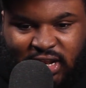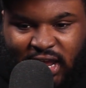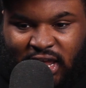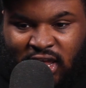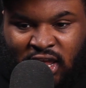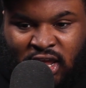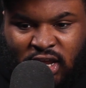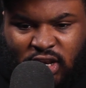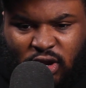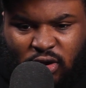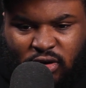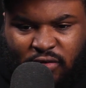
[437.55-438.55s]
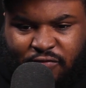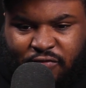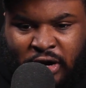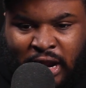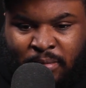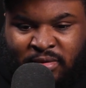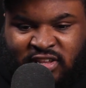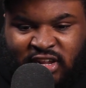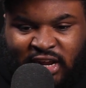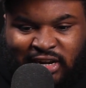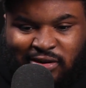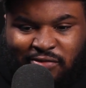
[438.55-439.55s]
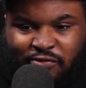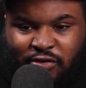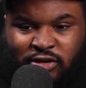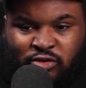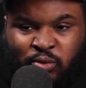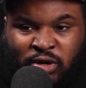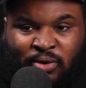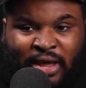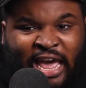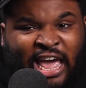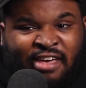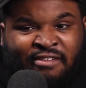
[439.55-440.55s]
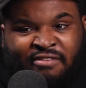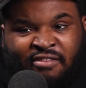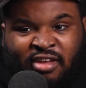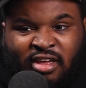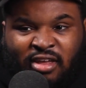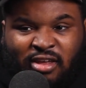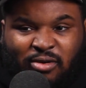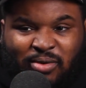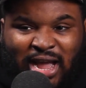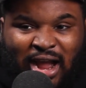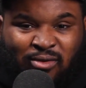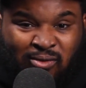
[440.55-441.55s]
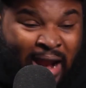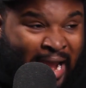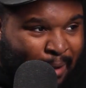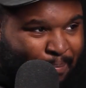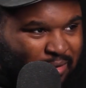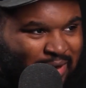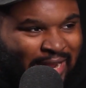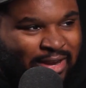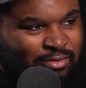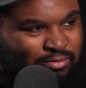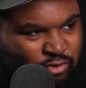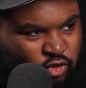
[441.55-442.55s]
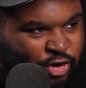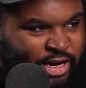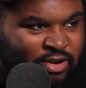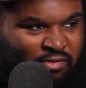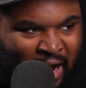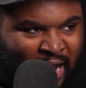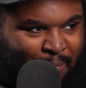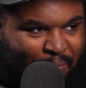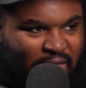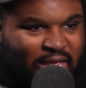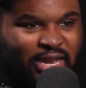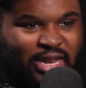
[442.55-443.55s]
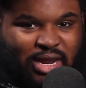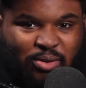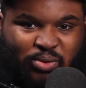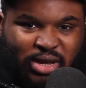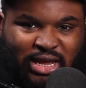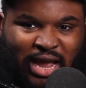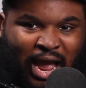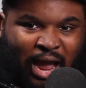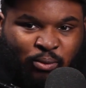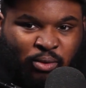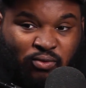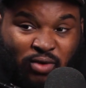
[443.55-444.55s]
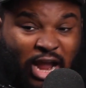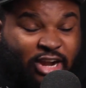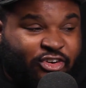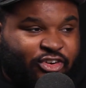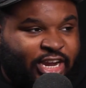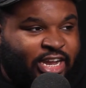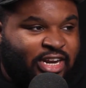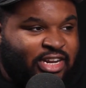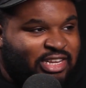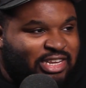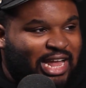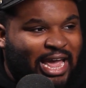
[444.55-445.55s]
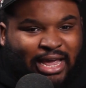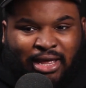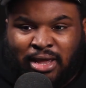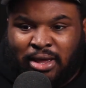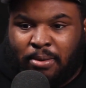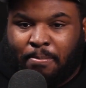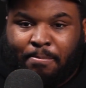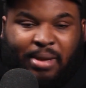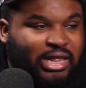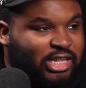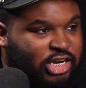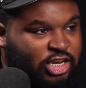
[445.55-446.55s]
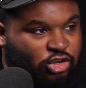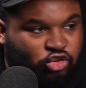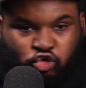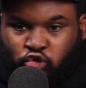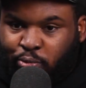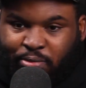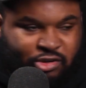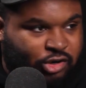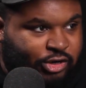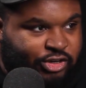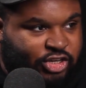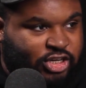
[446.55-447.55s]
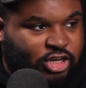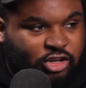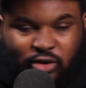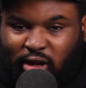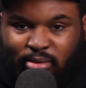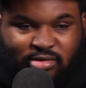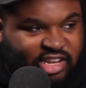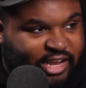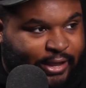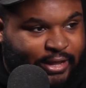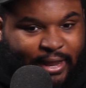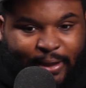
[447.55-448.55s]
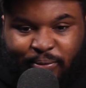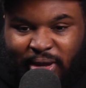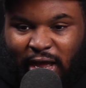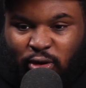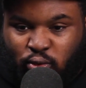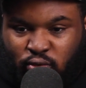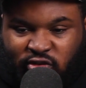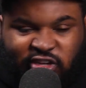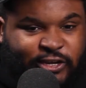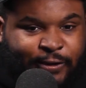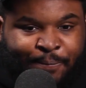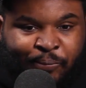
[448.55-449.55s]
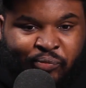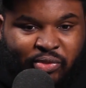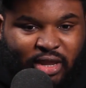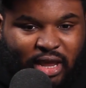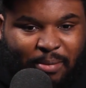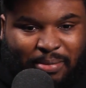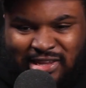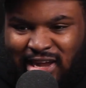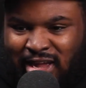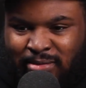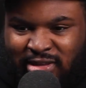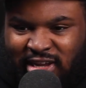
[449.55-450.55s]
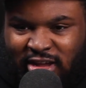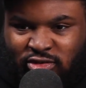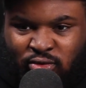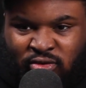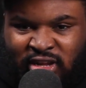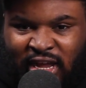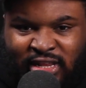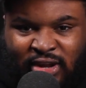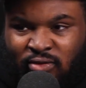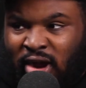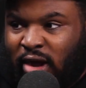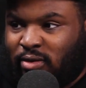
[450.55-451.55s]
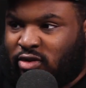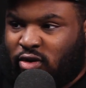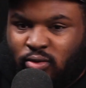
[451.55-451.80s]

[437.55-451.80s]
Like the first, I'm gonna say like the first. We got rap, like gritty rap, and then we got what Rock created is like melody superstar shit. You get what I'm saying? Like we got Uzi, and besides Uzi, I think Rock was dope.